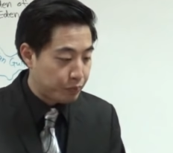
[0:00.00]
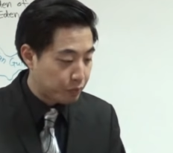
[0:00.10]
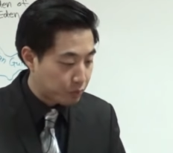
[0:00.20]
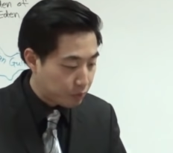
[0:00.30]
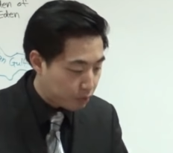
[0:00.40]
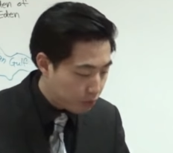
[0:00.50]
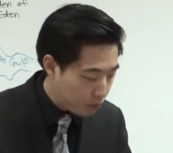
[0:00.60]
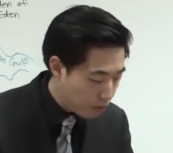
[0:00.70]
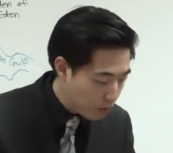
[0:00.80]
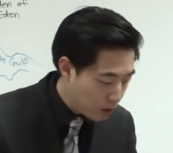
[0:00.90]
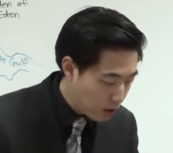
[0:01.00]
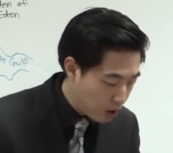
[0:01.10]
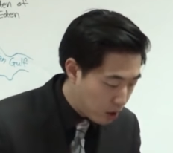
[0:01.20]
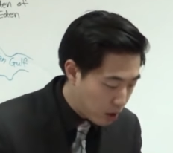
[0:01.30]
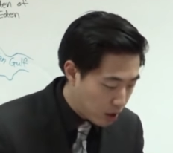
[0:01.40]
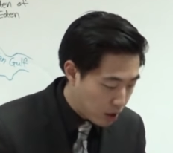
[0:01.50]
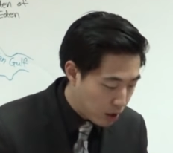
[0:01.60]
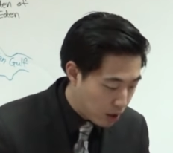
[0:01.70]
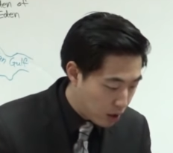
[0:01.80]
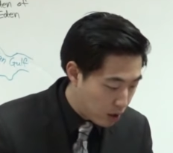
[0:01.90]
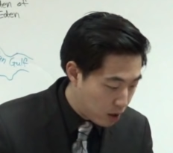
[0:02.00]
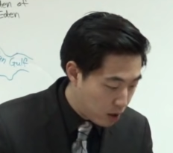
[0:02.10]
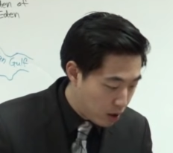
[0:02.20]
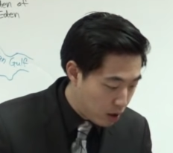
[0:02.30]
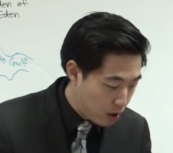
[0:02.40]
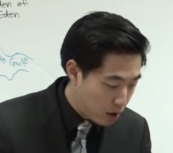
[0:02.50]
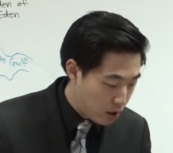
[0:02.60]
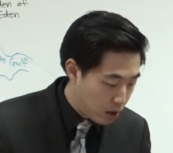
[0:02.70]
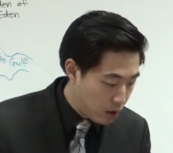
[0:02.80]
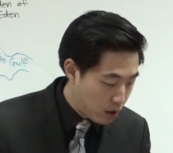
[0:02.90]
(silence)